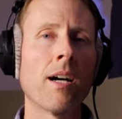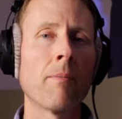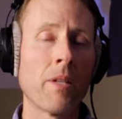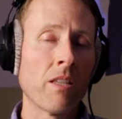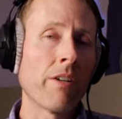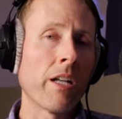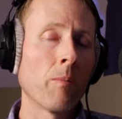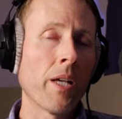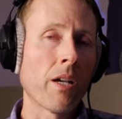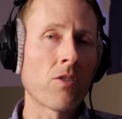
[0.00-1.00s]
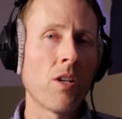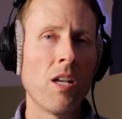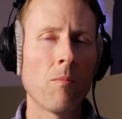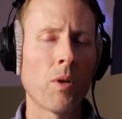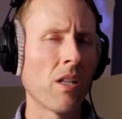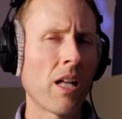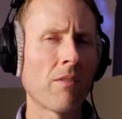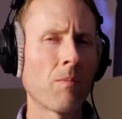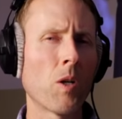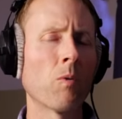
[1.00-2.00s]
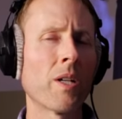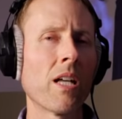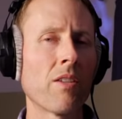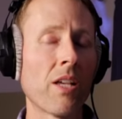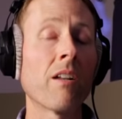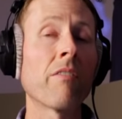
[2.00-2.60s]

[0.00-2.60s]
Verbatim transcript: um, in the final mix. But a lot of them don't realize that.